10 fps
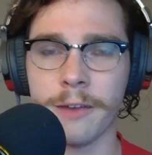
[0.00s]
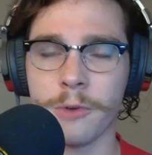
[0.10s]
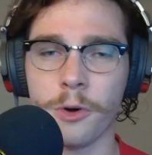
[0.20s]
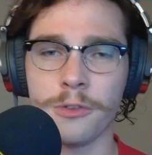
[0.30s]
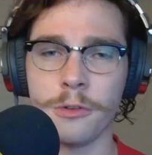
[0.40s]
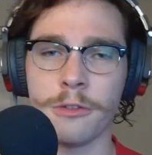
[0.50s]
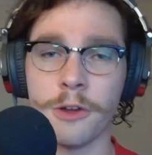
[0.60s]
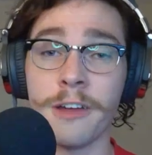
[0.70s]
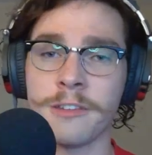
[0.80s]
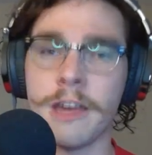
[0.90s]
of course, when you throw,
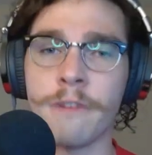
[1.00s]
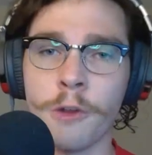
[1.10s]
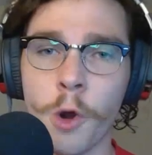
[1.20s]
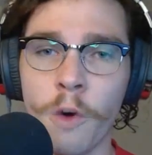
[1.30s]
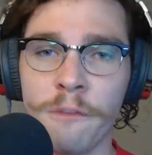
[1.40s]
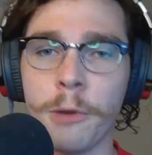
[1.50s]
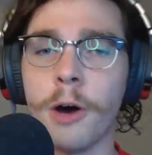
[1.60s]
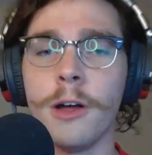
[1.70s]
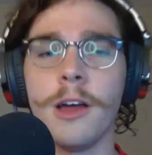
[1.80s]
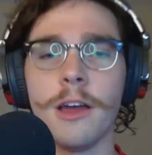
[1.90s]
like, say if you're throwing a wiffle ball,